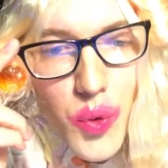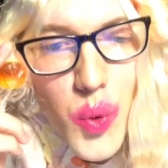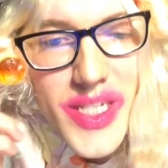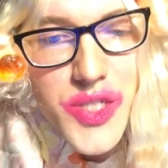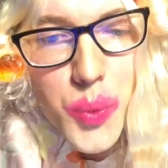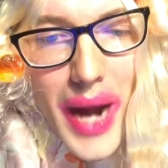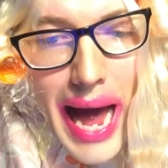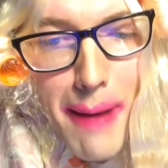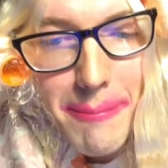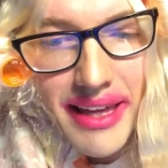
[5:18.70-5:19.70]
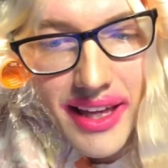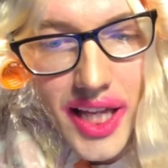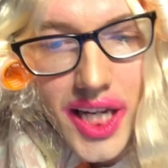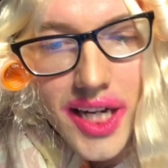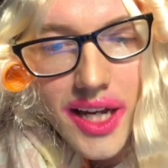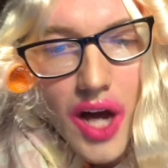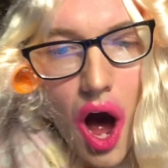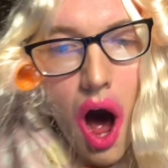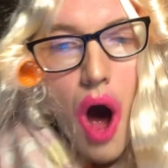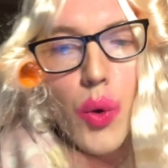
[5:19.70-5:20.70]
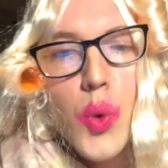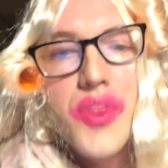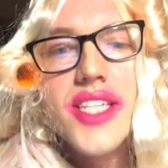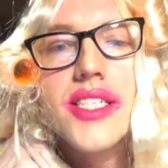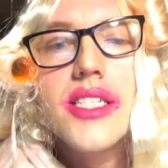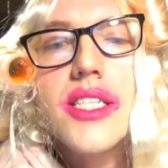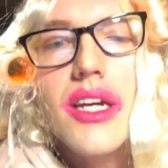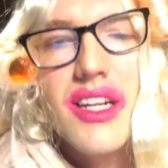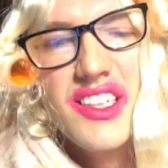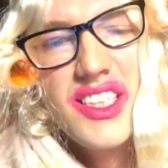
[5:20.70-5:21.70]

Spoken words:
Ooh, he's rapping. Ooh, this is the,